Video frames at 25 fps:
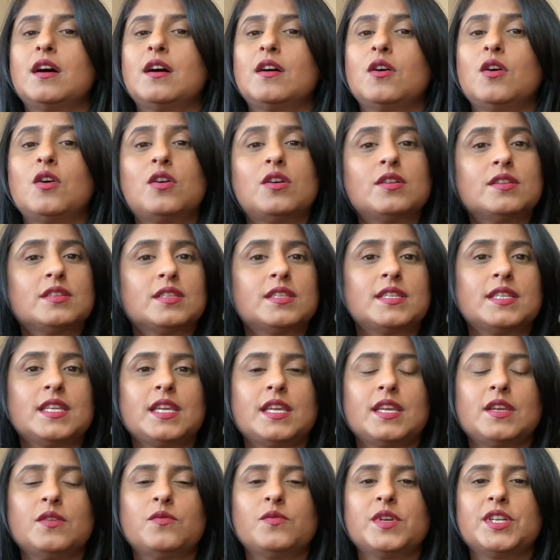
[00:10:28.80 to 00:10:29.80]
or
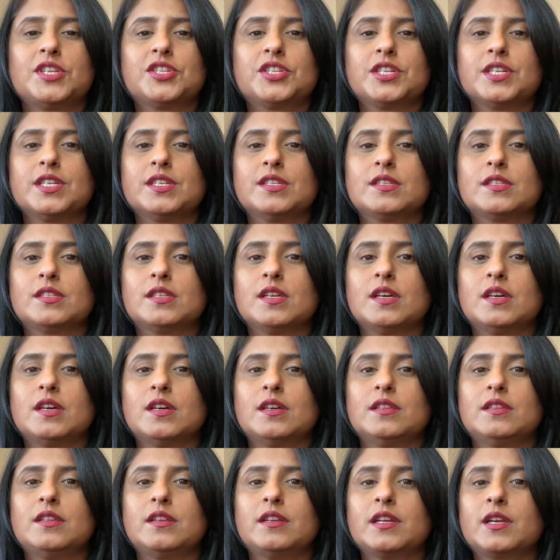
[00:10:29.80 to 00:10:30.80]
C, which is
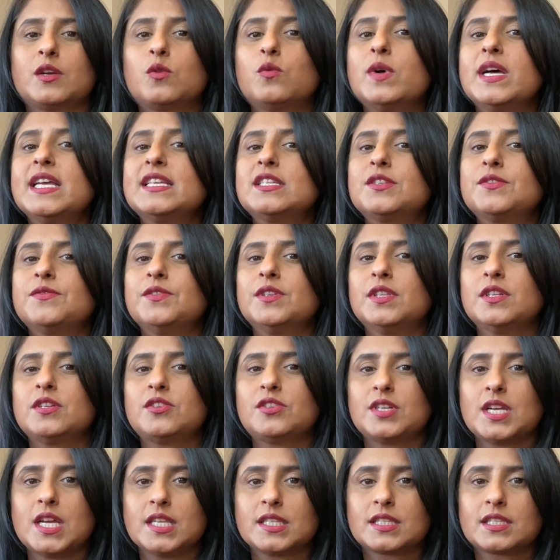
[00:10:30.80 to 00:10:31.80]
the request for the
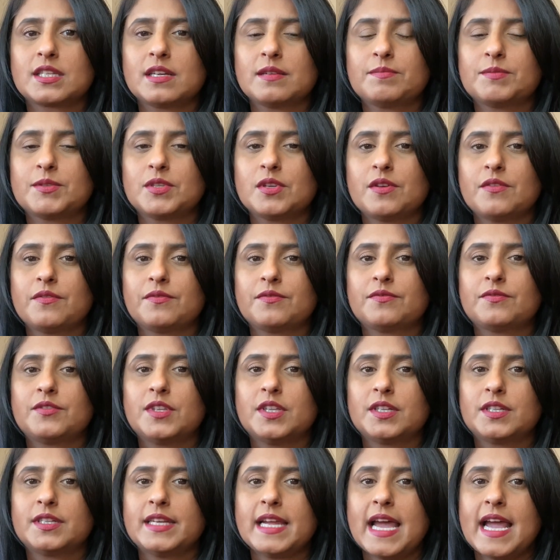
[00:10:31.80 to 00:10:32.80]
transcripts of
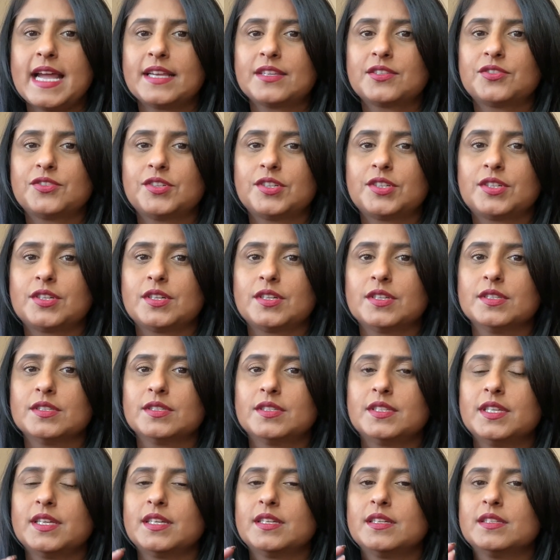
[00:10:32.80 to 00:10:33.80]
the tax returns,
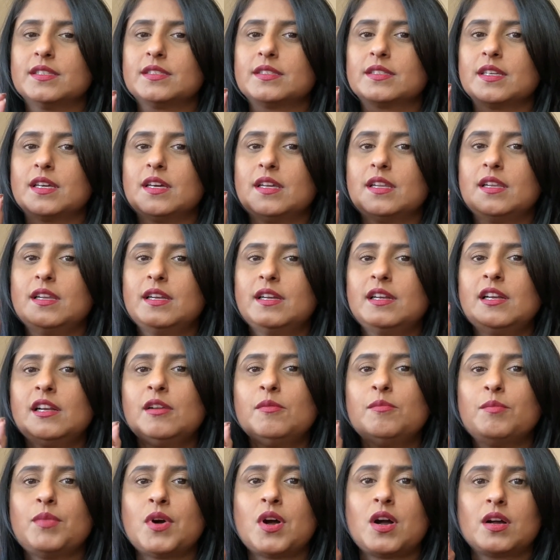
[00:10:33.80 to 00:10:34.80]
there is a little
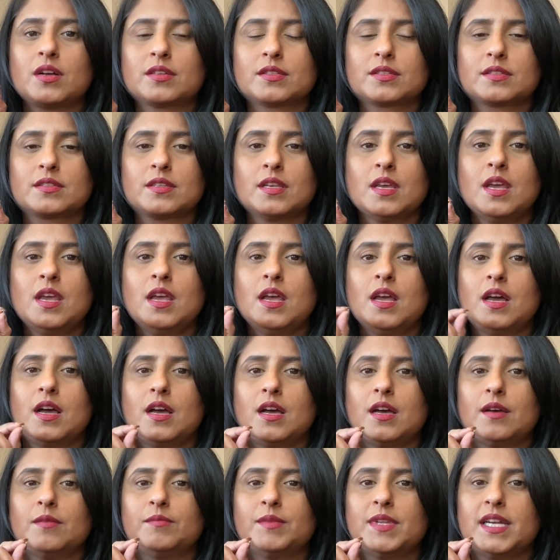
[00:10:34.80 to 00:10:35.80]
box
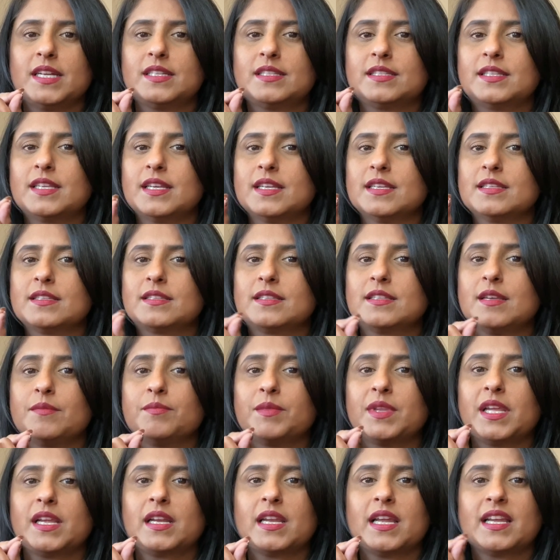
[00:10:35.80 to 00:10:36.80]
that says
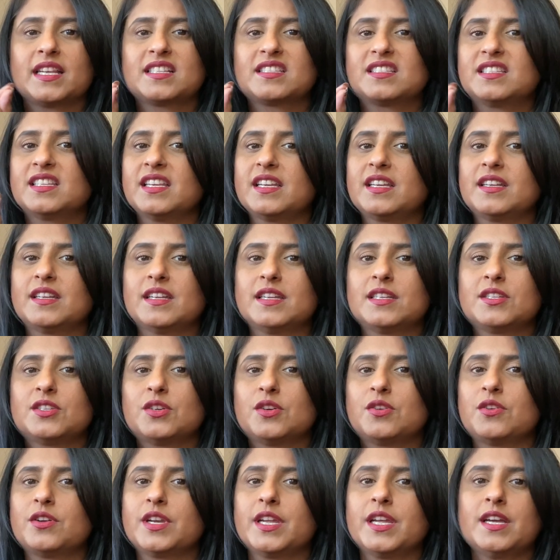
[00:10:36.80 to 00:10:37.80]
something like
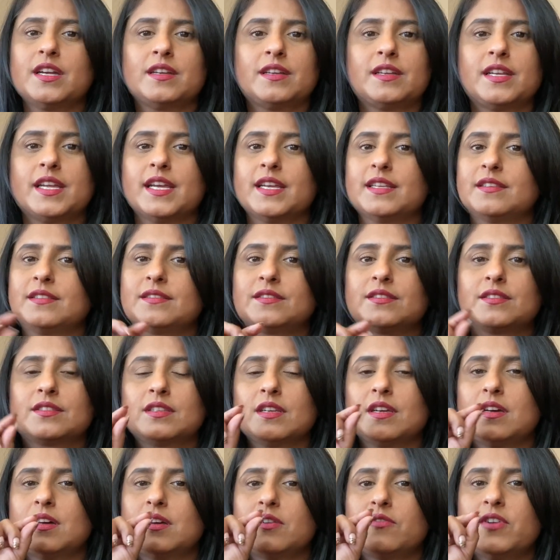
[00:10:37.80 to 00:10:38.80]
signatory attests
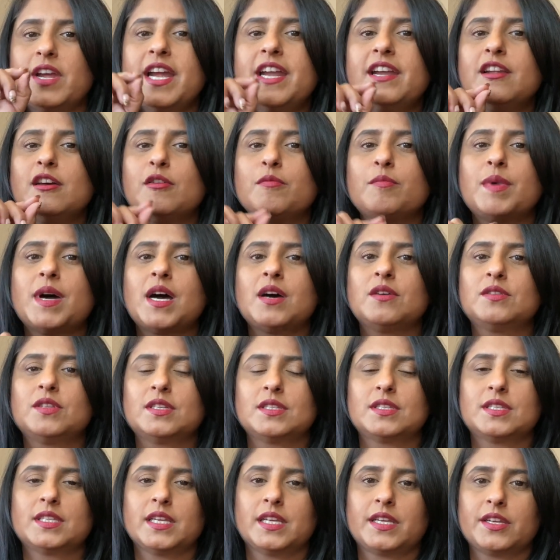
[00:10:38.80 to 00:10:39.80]
right above the
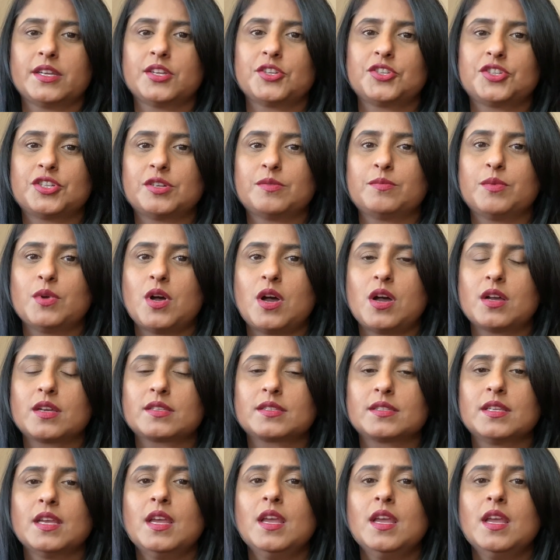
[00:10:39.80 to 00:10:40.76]
signature box.